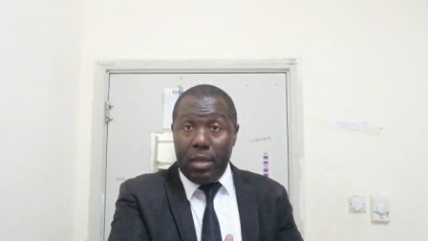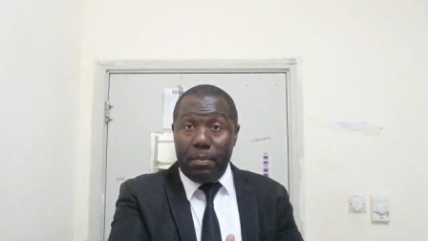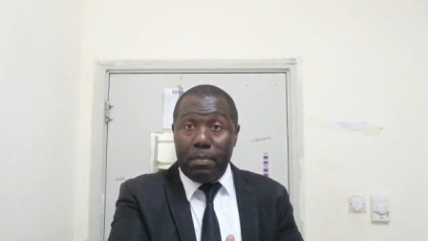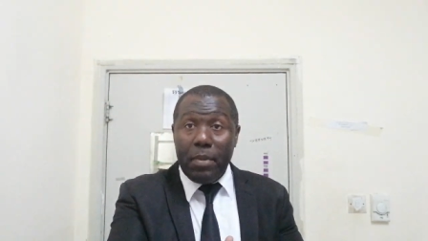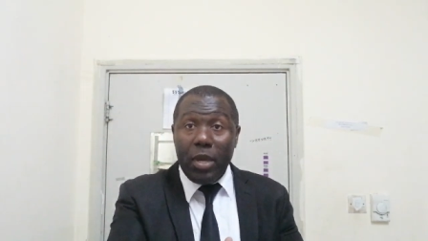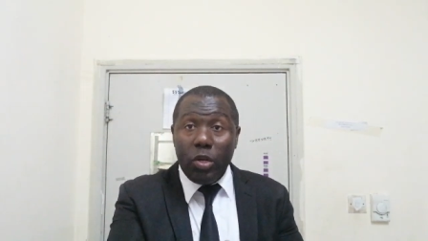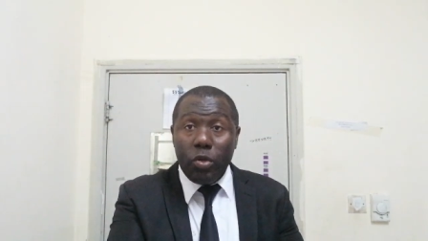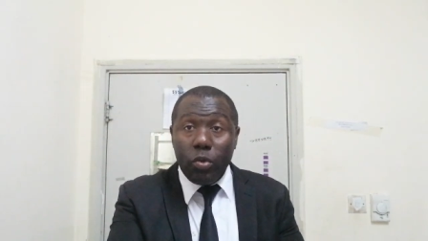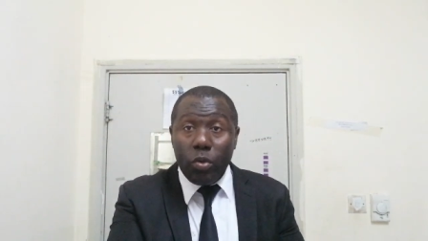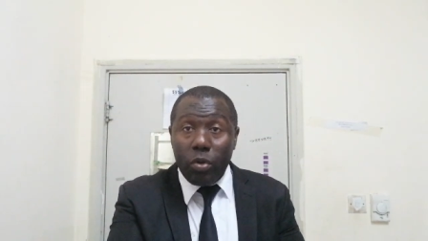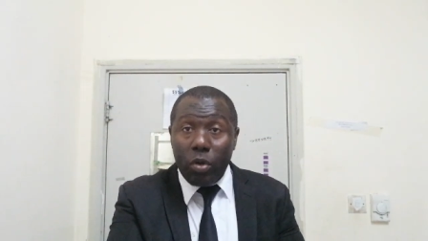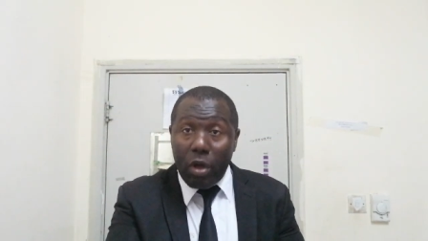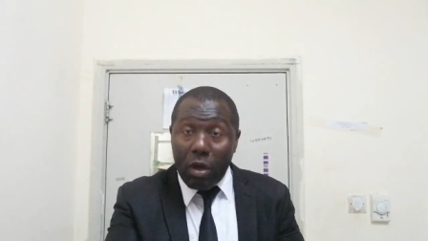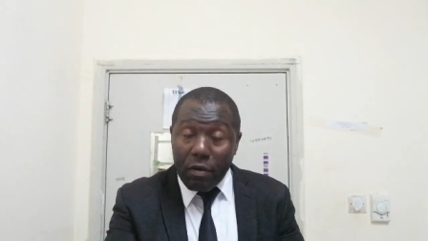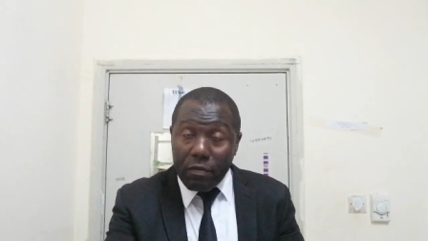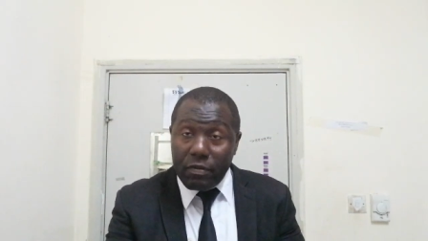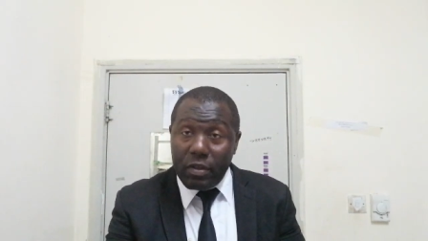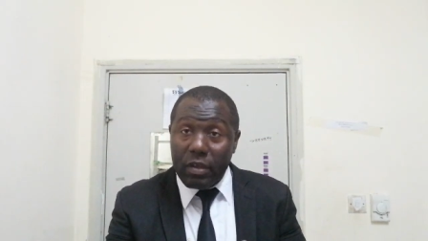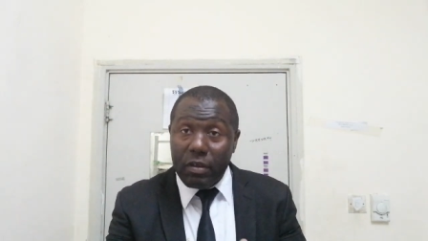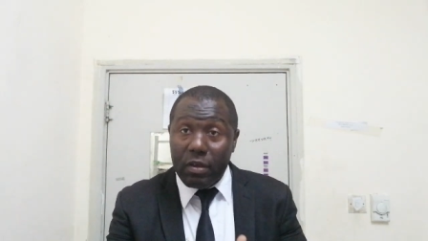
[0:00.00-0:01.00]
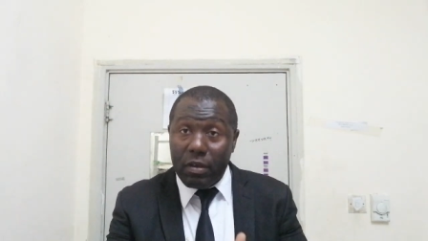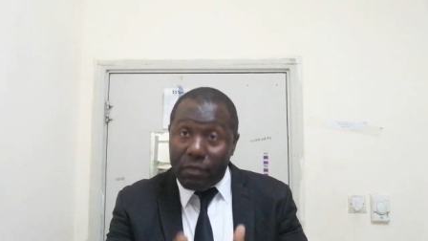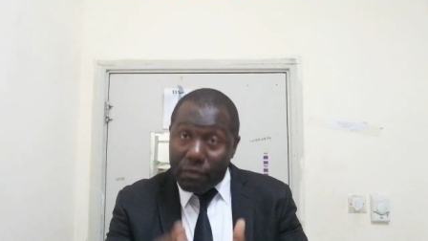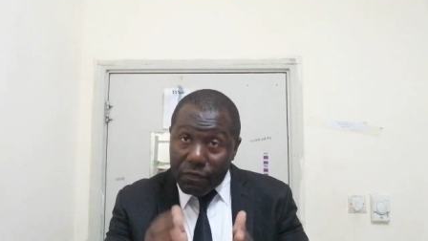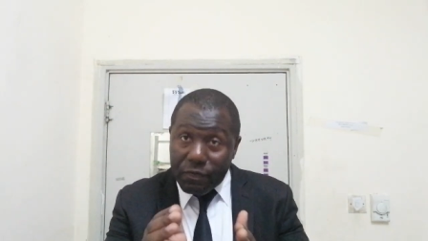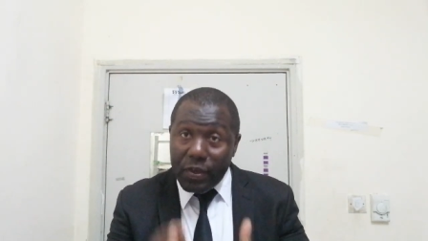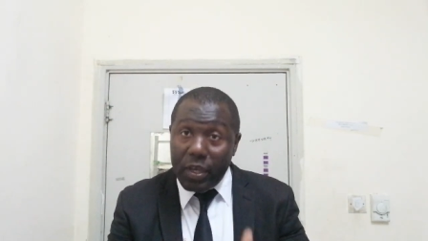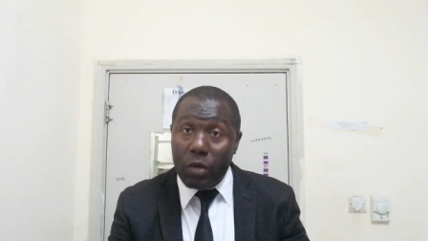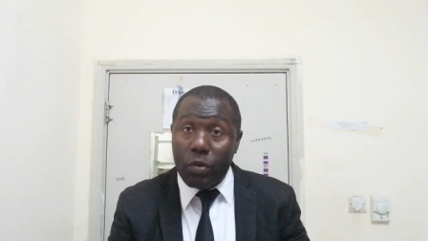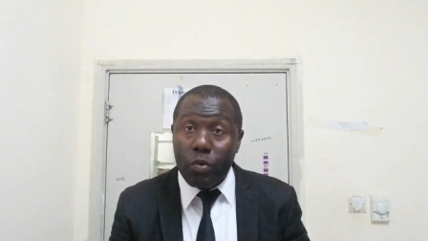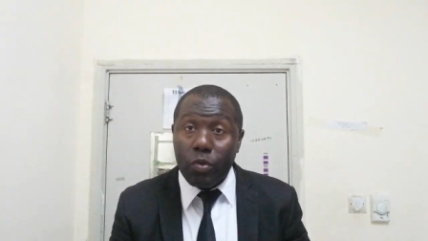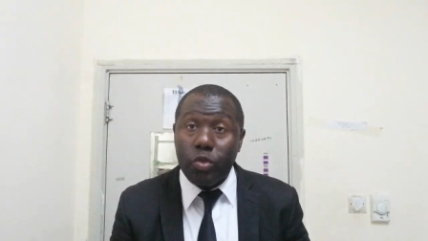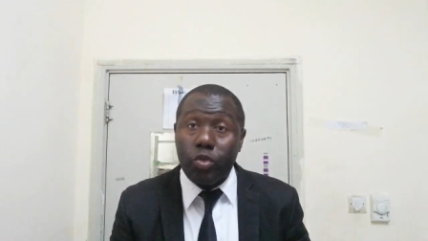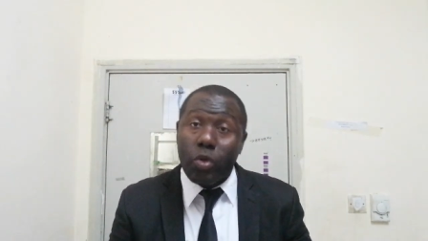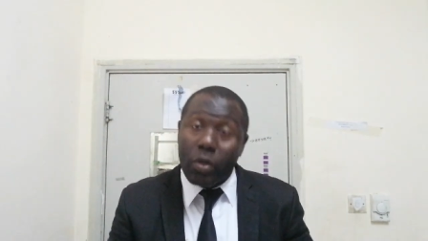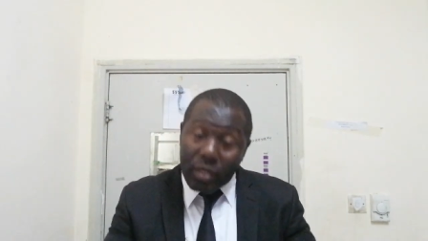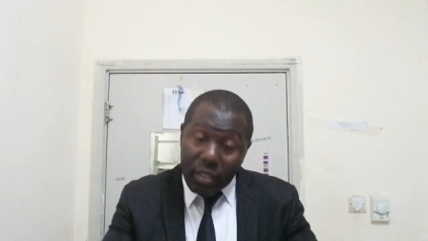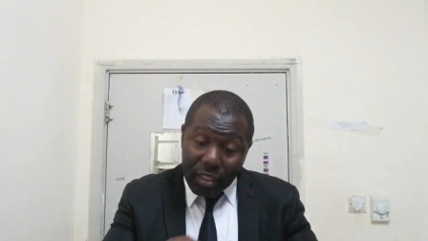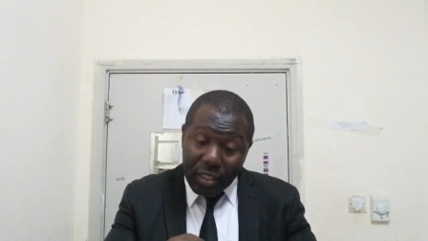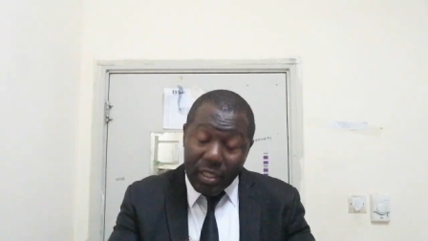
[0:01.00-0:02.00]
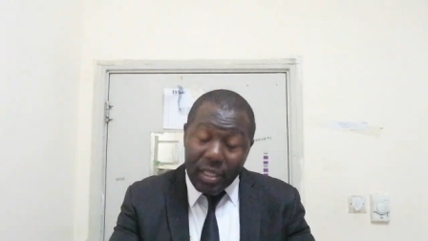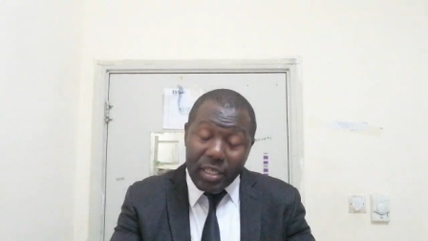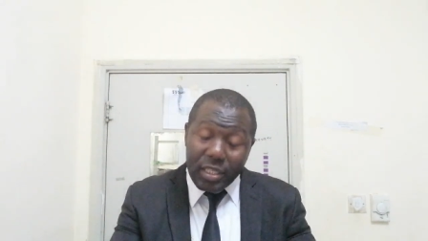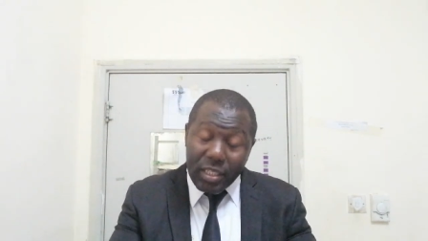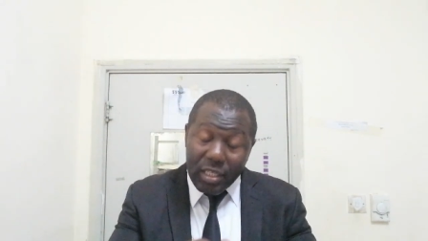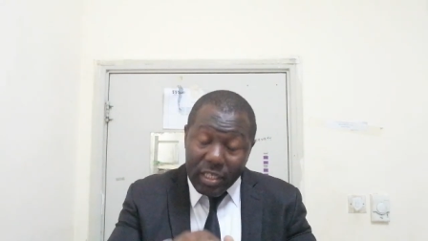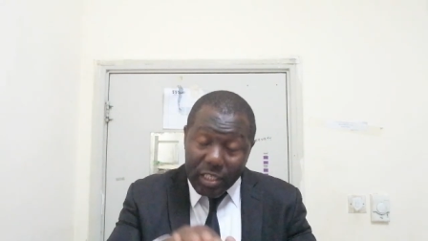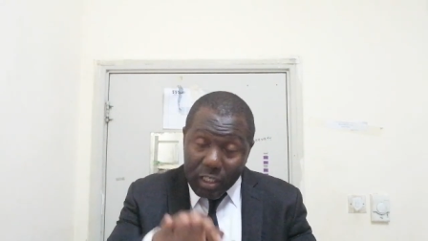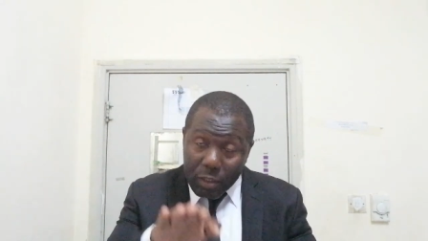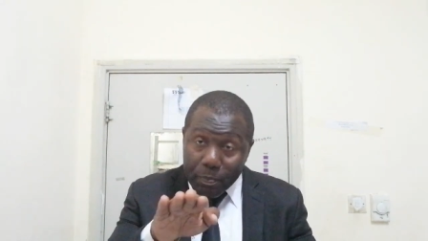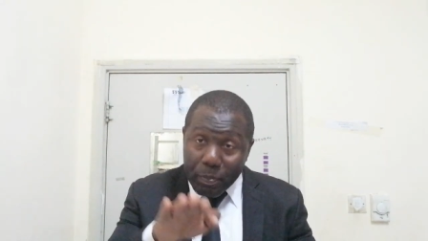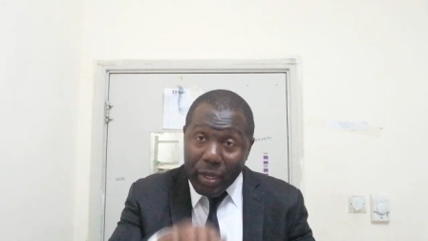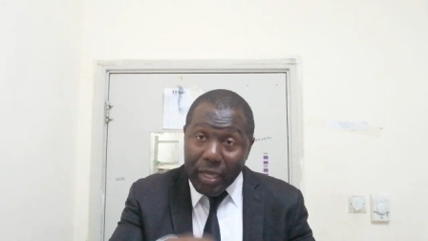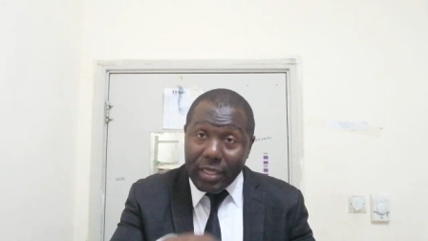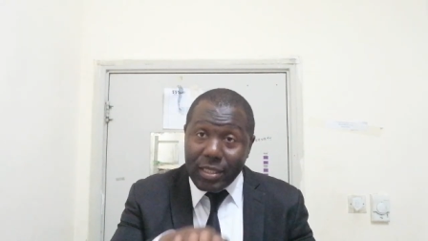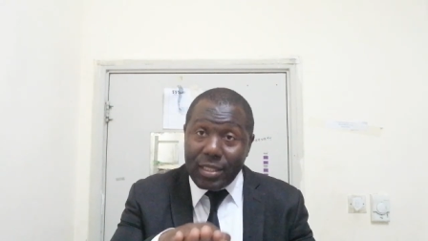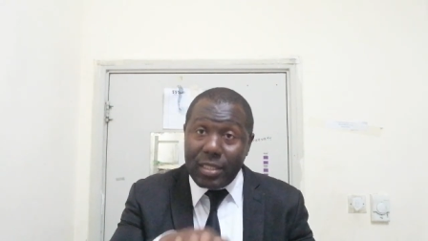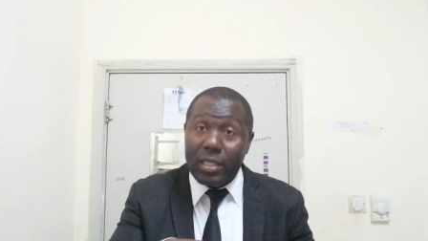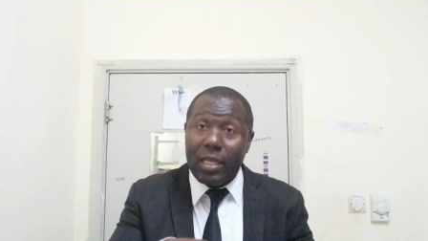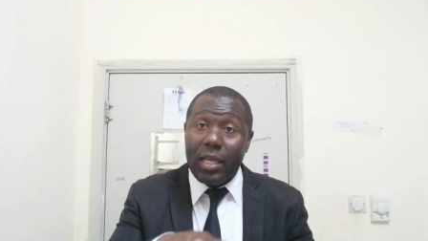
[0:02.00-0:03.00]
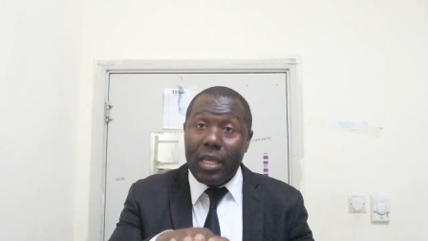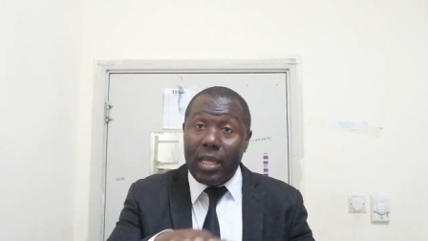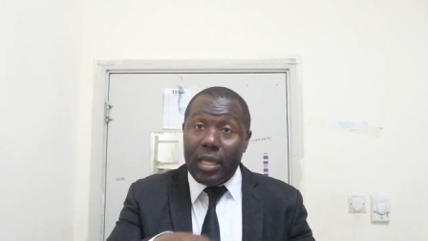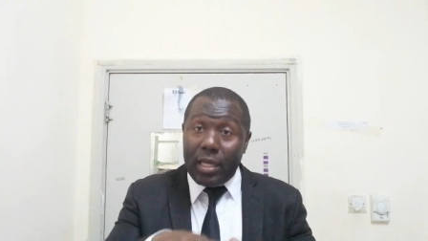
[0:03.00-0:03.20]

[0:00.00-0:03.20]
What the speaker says: middle of the vehicle. So the space